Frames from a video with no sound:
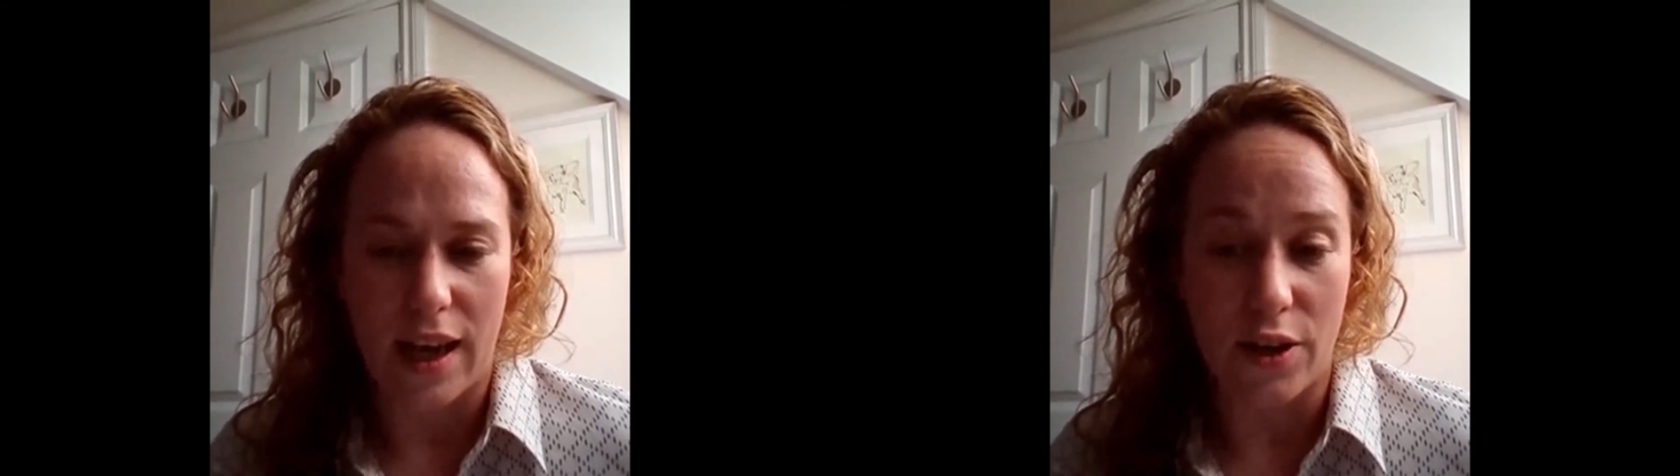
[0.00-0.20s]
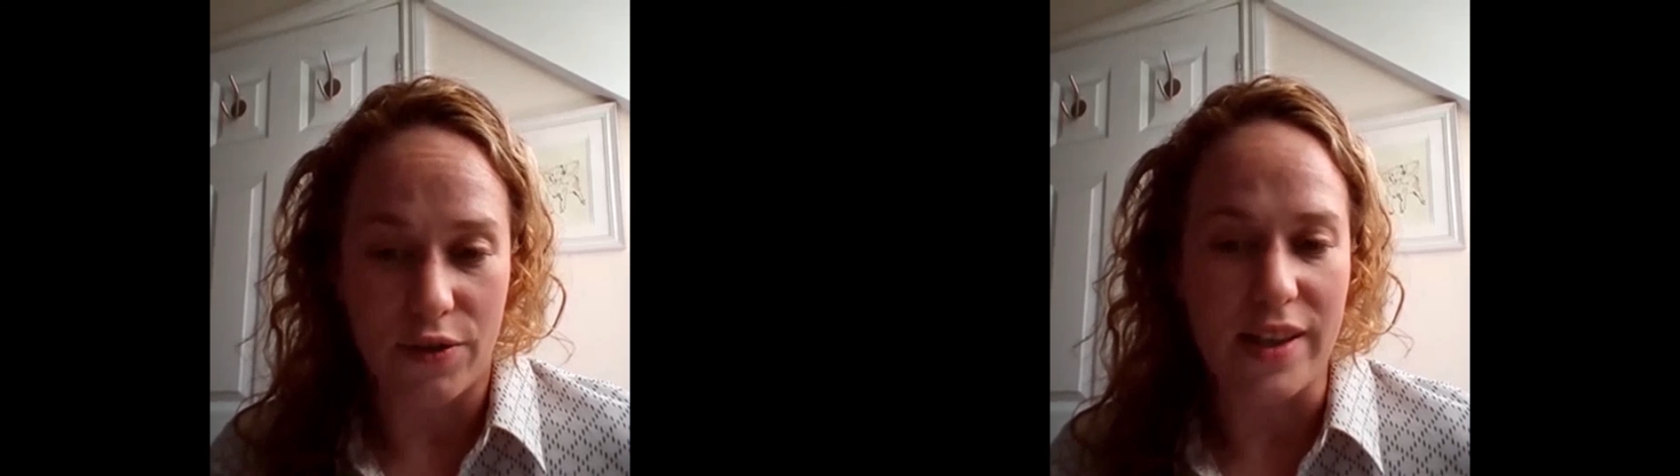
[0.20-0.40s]

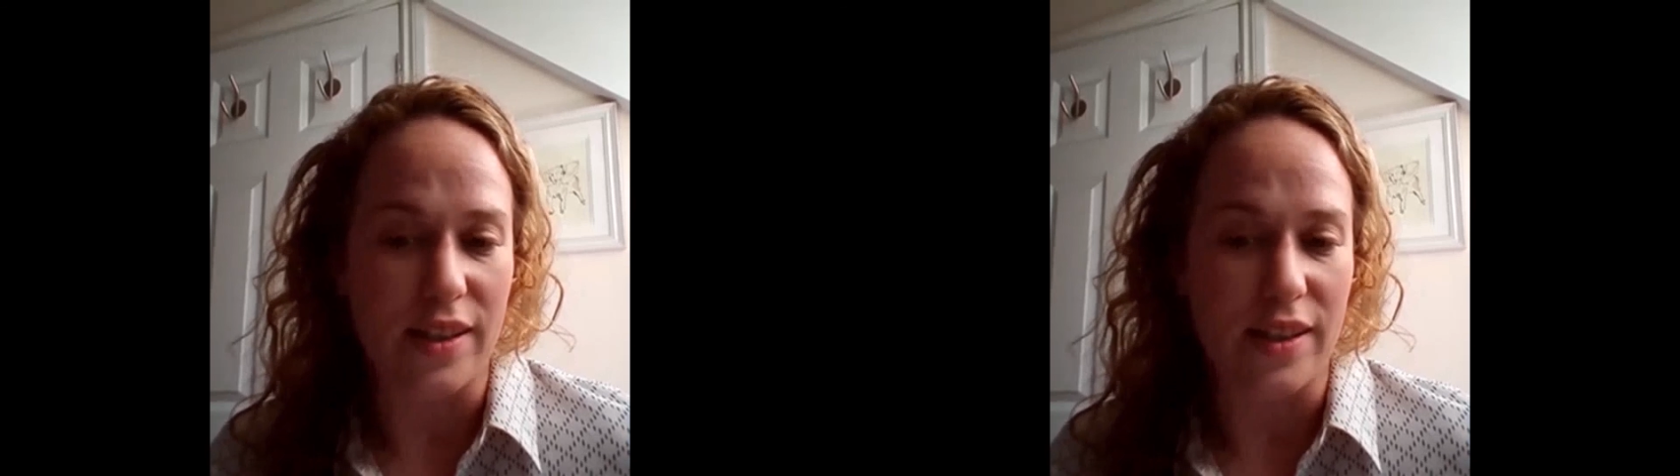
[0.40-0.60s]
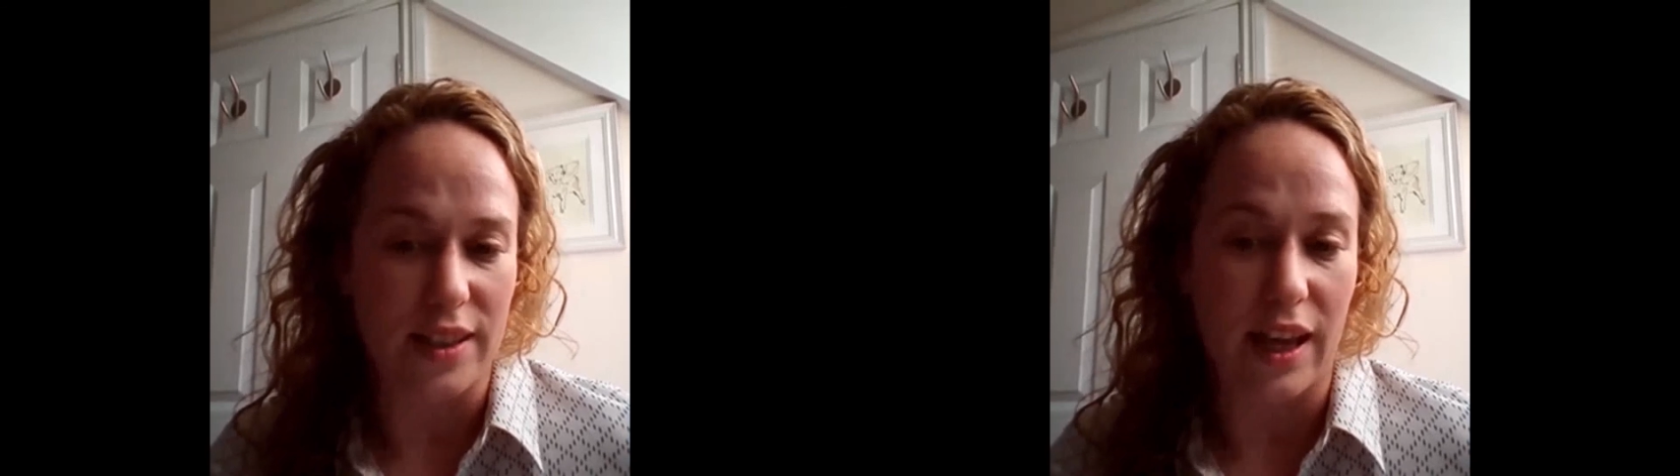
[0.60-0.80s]

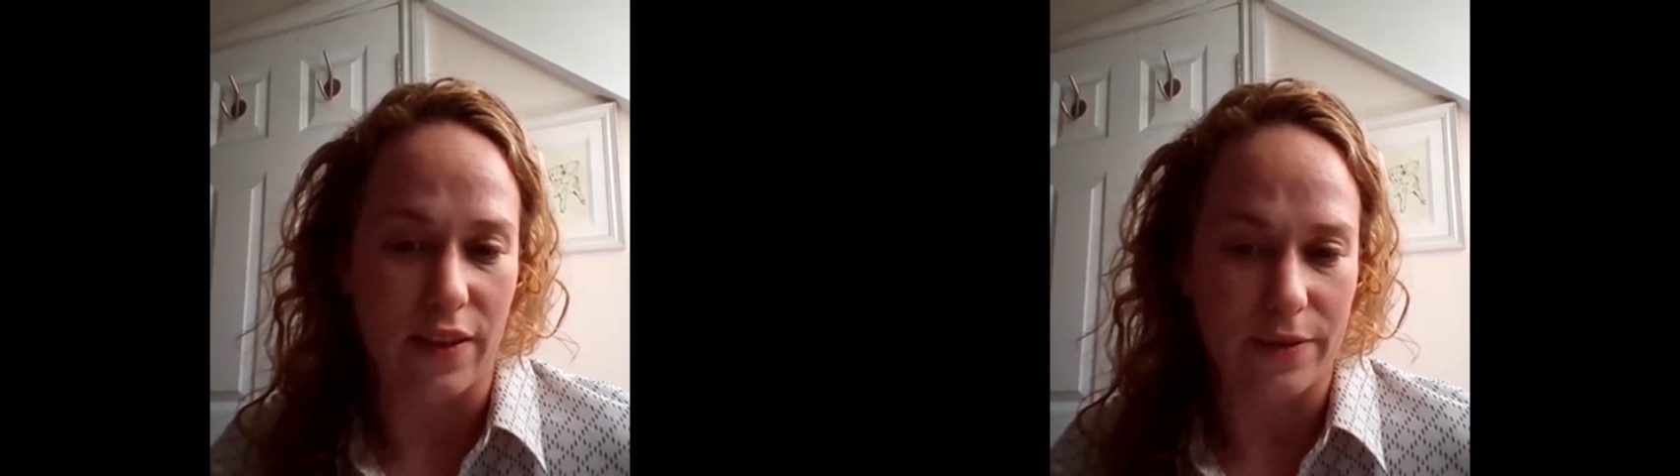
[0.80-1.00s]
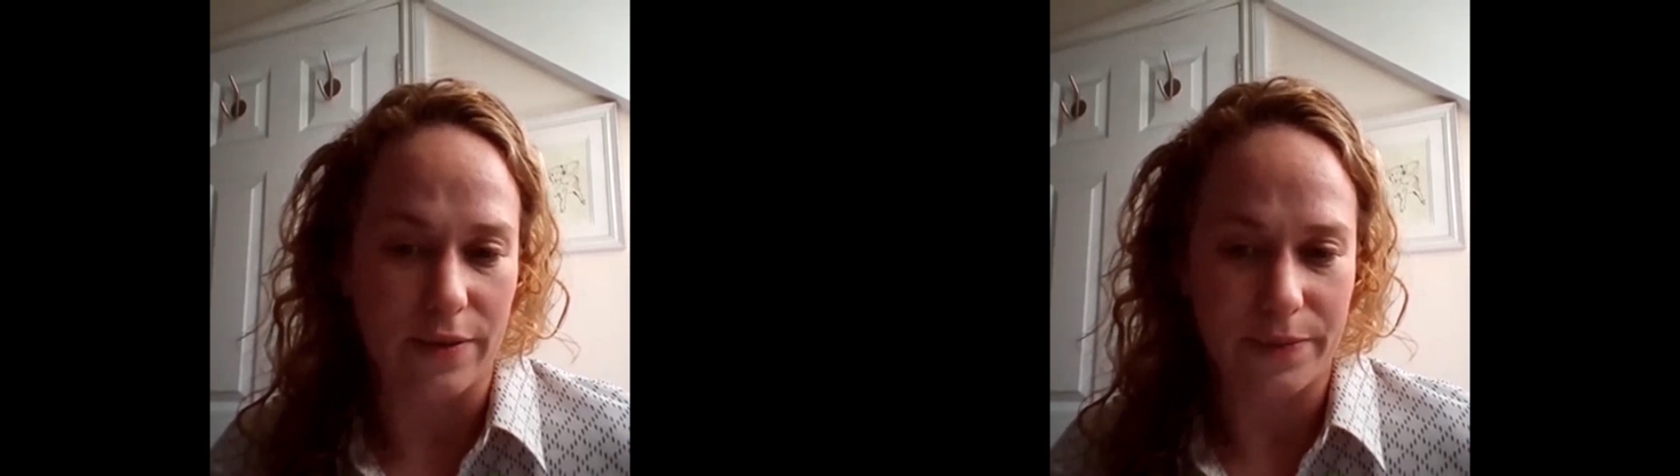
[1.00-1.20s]
address it
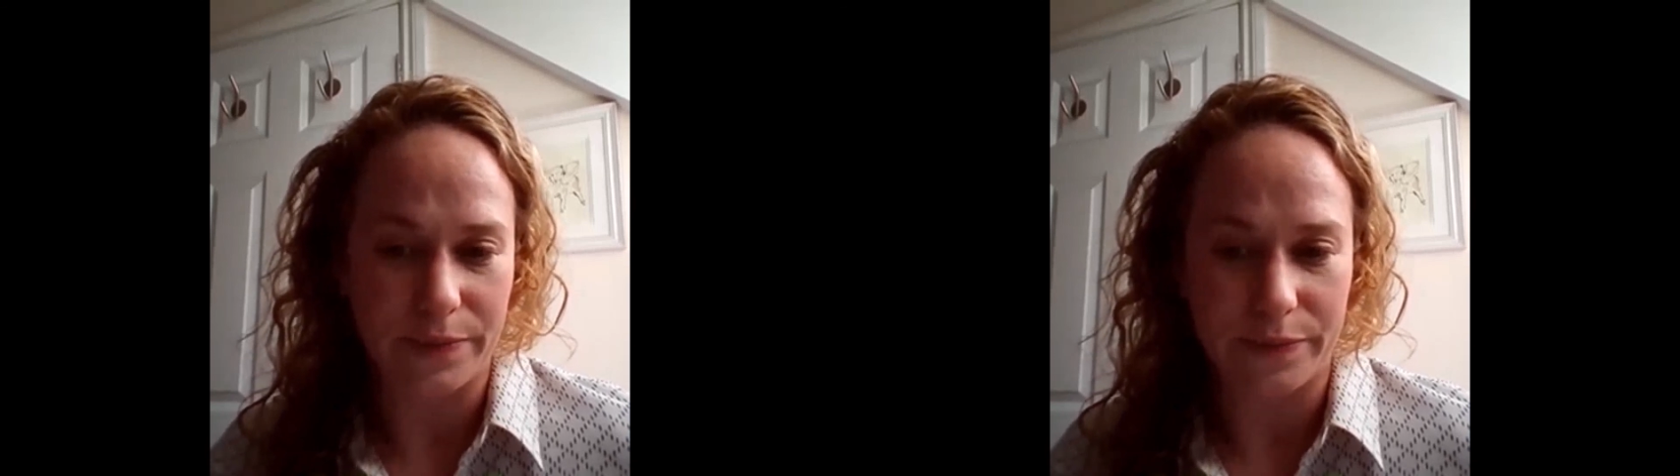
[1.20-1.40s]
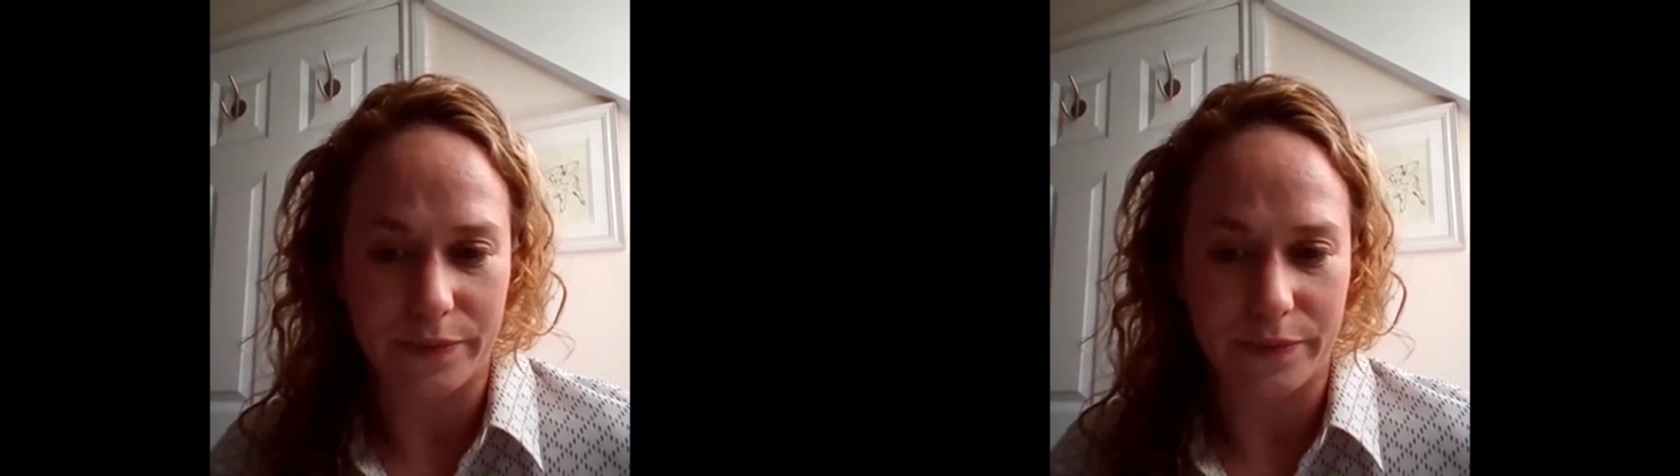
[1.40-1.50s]
together.